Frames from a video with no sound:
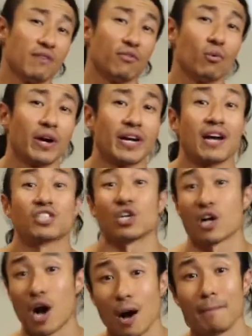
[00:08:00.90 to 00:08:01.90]
of your workouts are
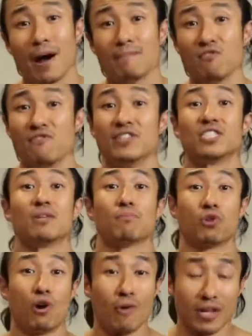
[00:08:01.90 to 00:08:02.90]
compound movements to
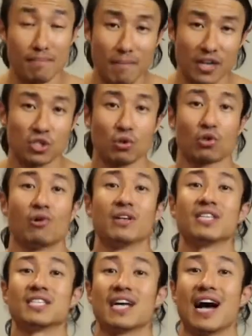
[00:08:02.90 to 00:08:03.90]
throw on the muscle, throw
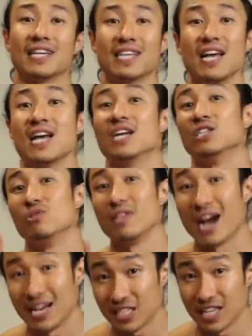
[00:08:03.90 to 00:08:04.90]
on the size. Do
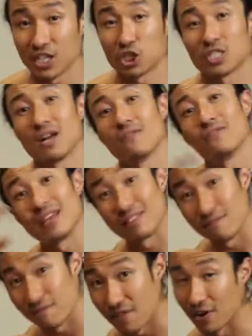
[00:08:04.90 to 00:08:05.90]
the isolation stuff at
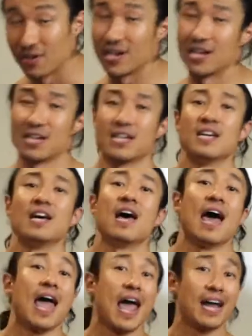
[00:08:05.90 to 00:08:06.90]
the very end.
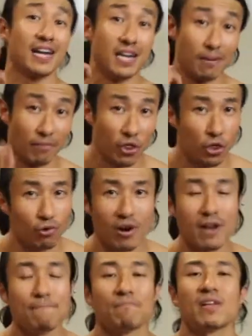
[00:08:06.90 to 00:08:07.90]
And number
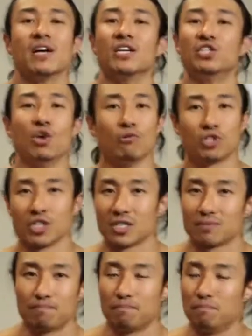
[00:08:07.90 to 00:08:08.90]
3, don't
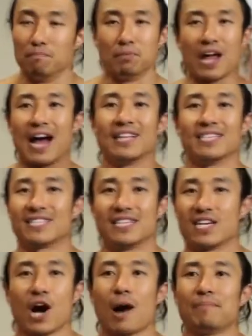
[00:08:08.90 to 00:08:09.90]
just
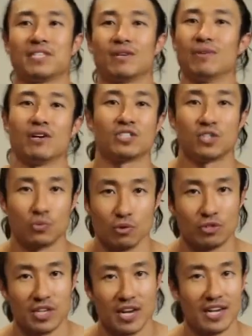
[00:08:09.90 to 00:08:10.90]
blindlessly copy someone else's
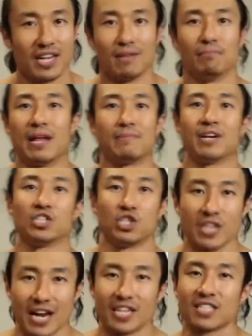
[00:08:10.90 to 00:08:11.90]
routine and then blame it on
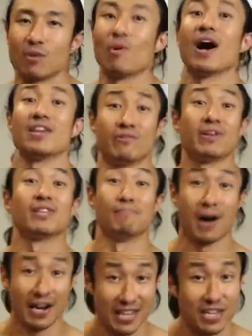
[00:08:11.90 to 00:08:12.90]
genetics and why you don't get the
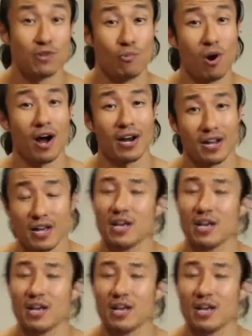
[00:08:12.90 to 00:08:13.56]
body that you want.